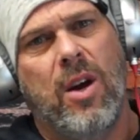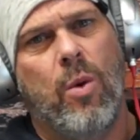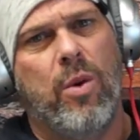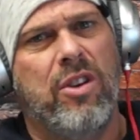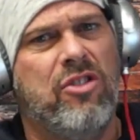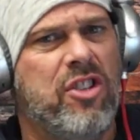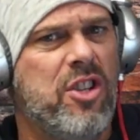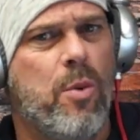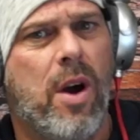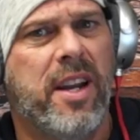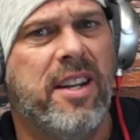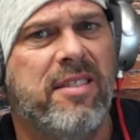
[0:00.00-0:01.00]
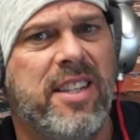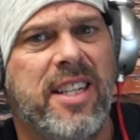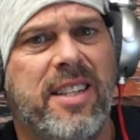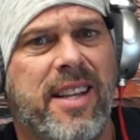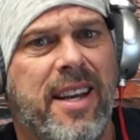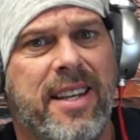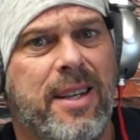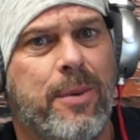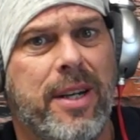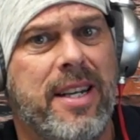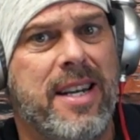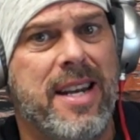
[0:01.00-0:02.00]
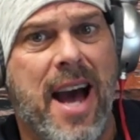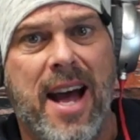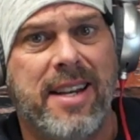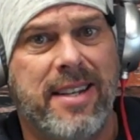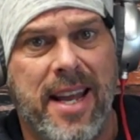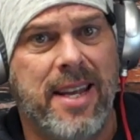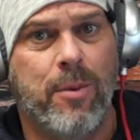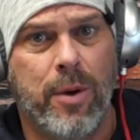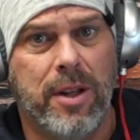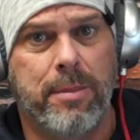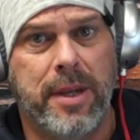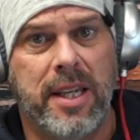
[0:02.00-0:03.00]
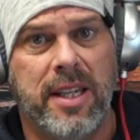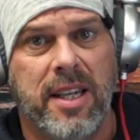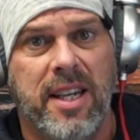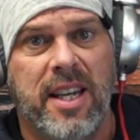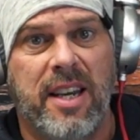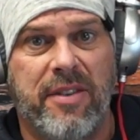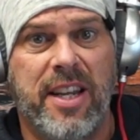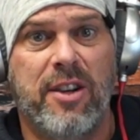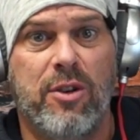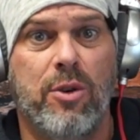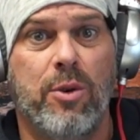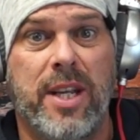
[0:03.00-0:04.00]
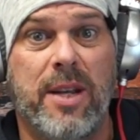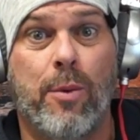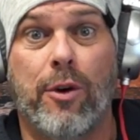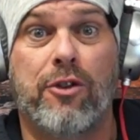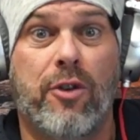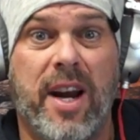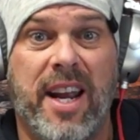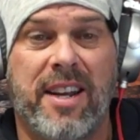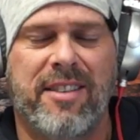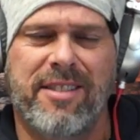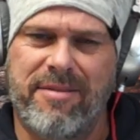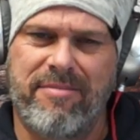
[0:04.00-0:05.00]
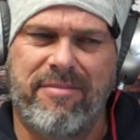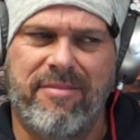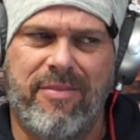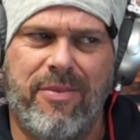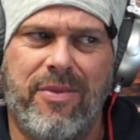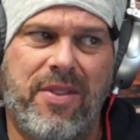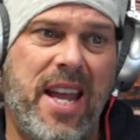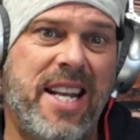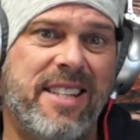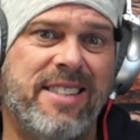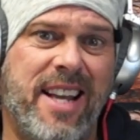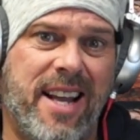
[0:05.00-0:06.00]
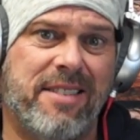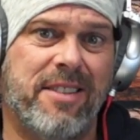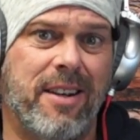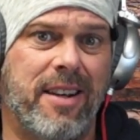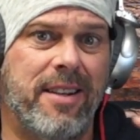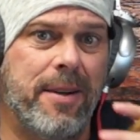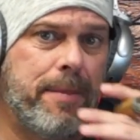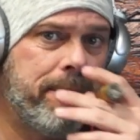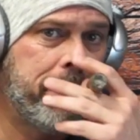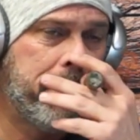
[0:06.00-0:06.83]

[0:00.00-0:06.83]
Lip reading: When Genuine conceded that he would not date Willoughby if he knew he were trans, things escalated.